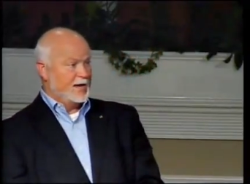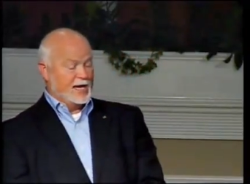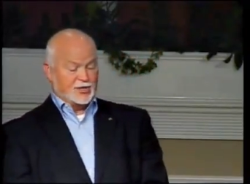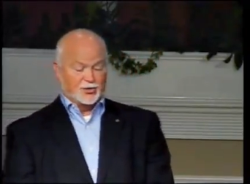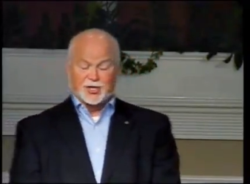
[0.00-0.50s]

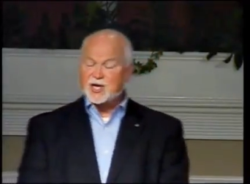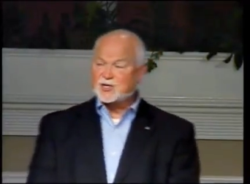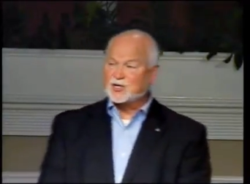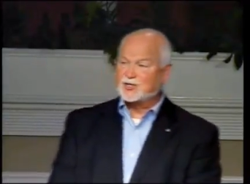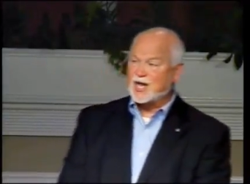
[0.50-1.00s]
And so
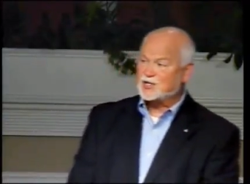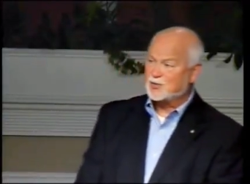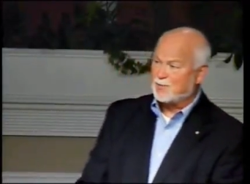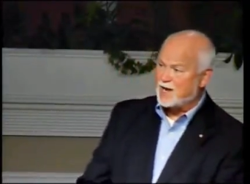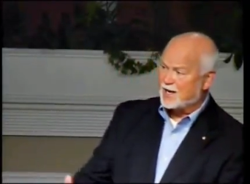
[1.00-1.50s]
Jesus says
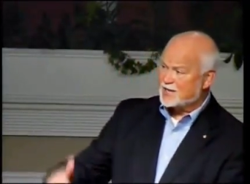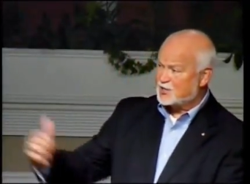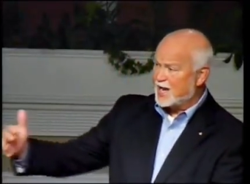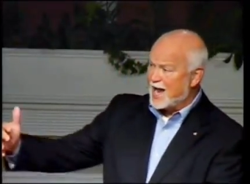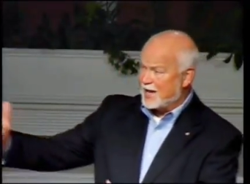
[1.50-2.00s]
to Peter, Let's
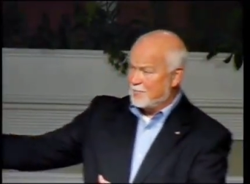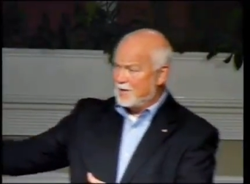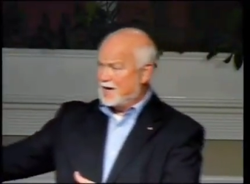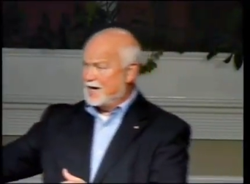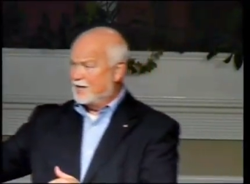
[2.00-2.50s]
get out a little
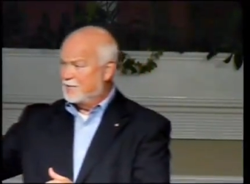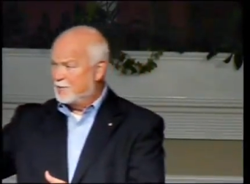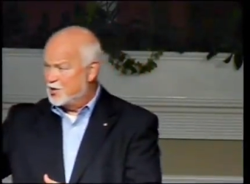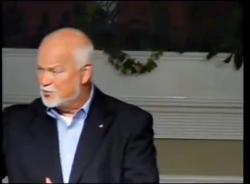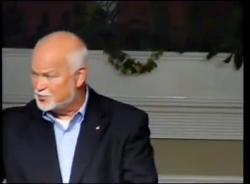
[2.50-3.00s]
bit in the
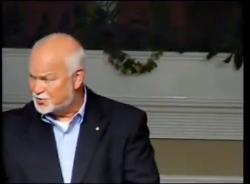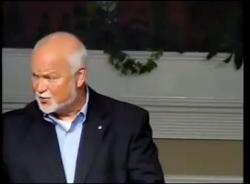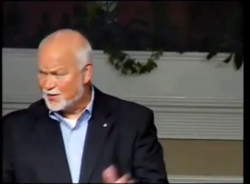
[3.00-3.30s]
boat so